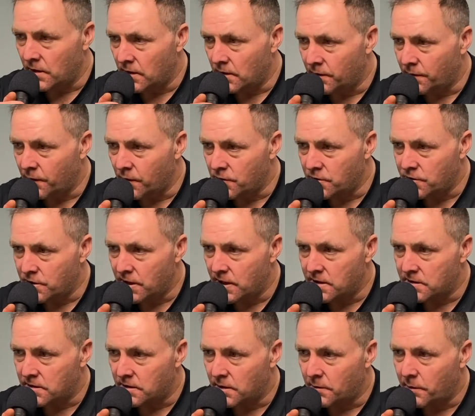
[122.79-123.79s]
get your first
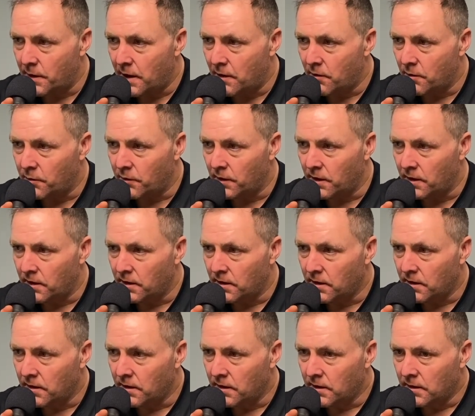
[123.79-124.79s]
chance on a power play.
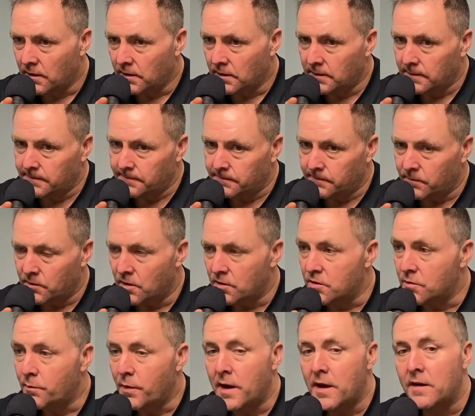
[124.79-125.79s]

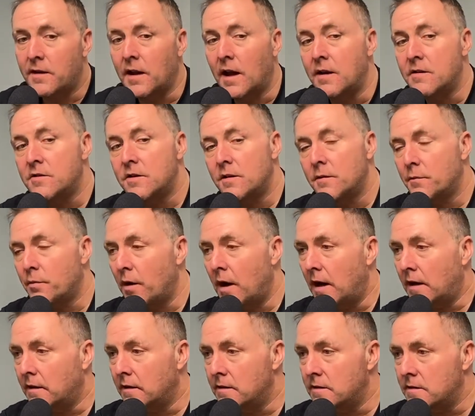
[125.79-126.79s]
Did you pay attention in
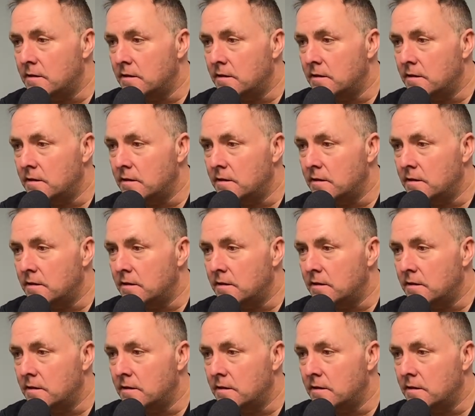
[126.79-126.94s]
practice?